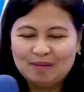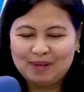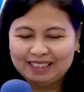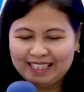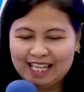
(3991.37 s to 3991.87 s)

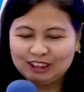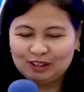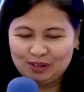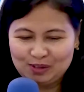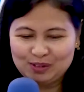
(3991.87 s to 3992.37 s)

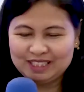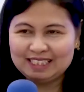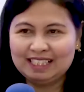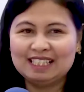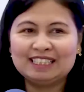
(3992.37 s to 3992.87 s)
Medication
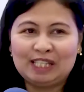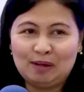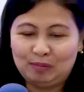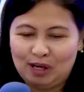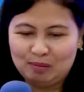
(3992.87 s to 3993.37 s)
use,
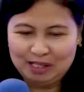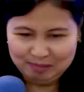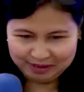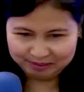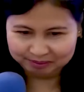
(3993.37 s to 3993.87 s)
skin
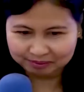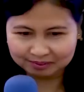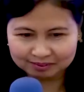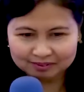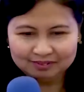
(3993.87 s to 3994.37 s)
problems.
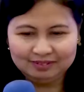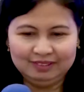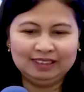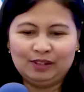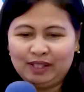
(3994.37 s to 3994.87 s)

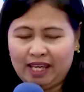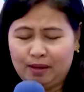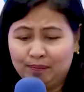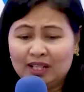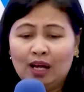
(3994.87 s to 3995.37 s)

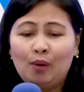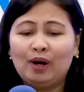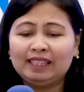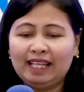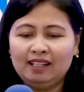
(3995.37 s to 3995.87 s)
Okay.
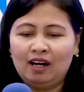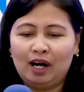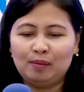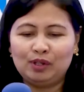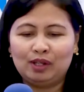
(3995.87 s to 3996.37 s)
What can
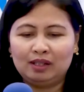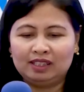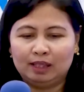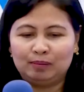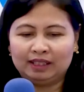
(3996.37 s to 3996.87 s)
harm your
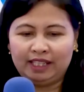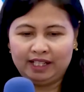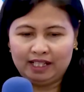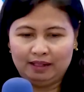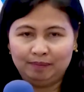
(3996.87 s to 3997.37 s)
gut
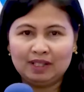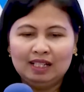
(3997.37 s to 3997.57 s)
bacteria?